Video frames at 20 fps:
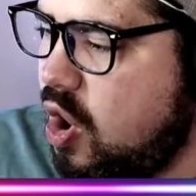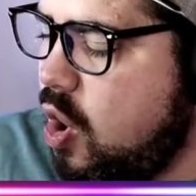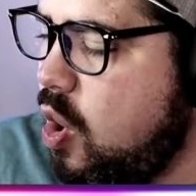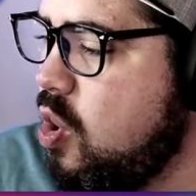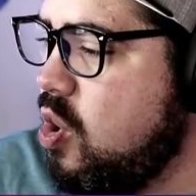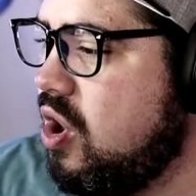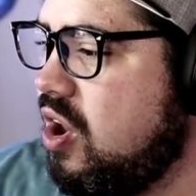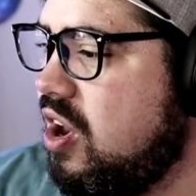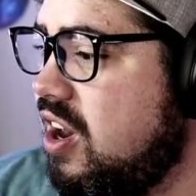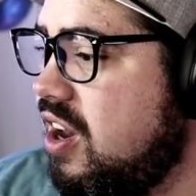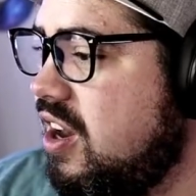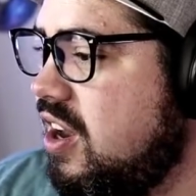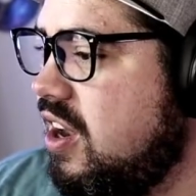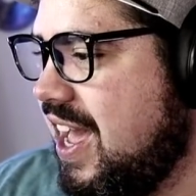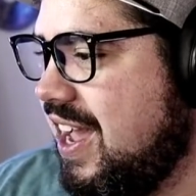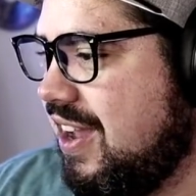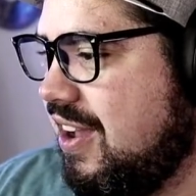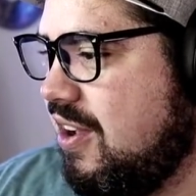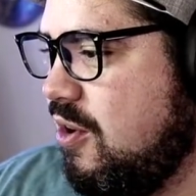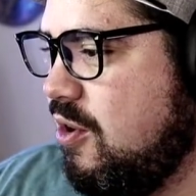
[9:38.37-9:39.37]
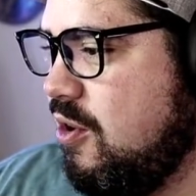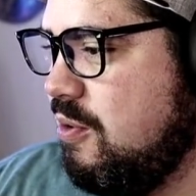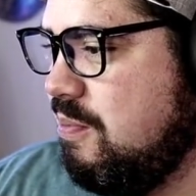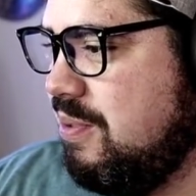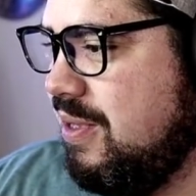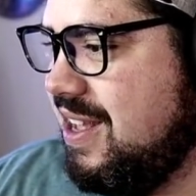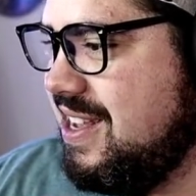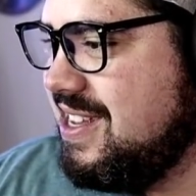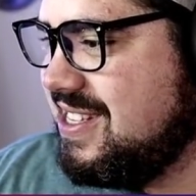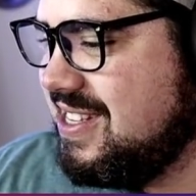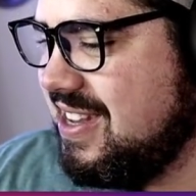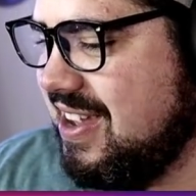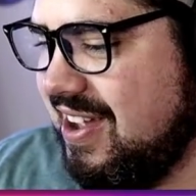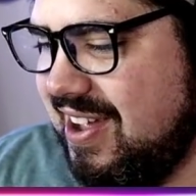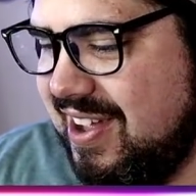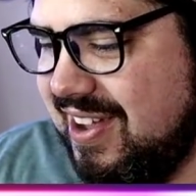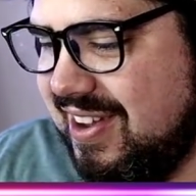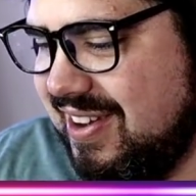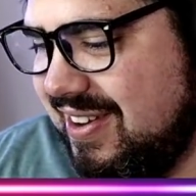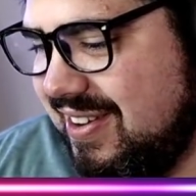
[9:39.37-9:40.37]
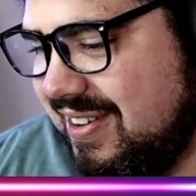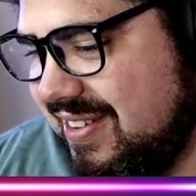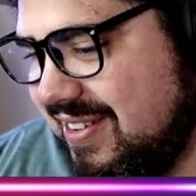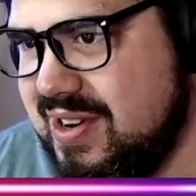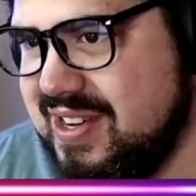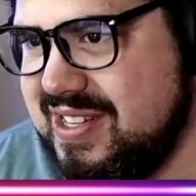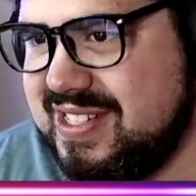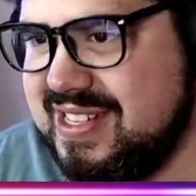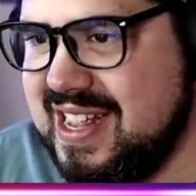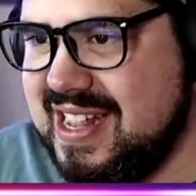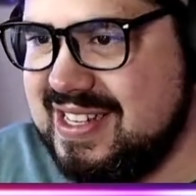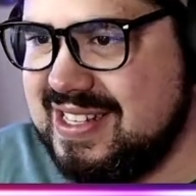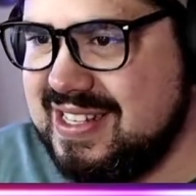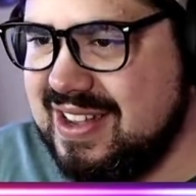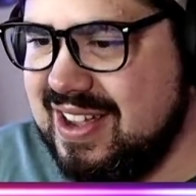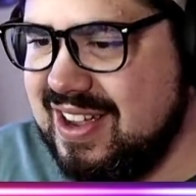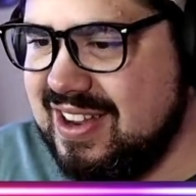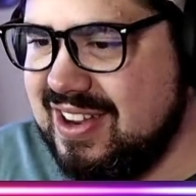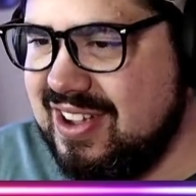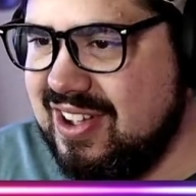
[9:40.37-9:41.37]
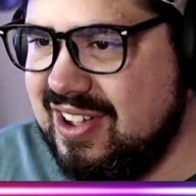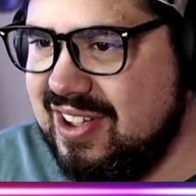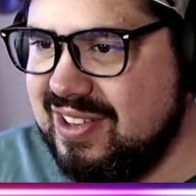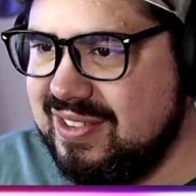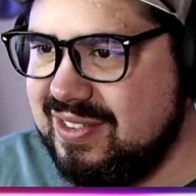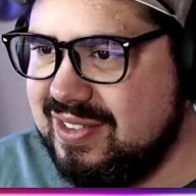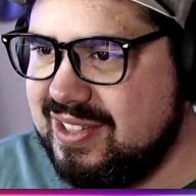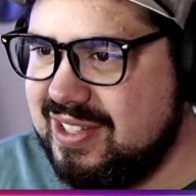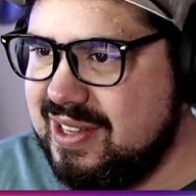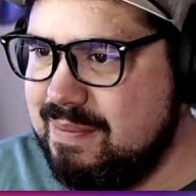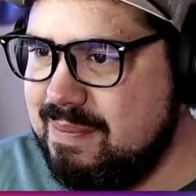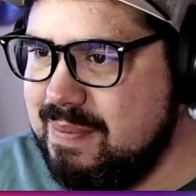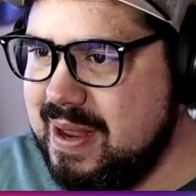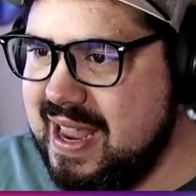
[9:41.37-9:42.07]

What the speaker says: or that Coldplay song. What is that song called with the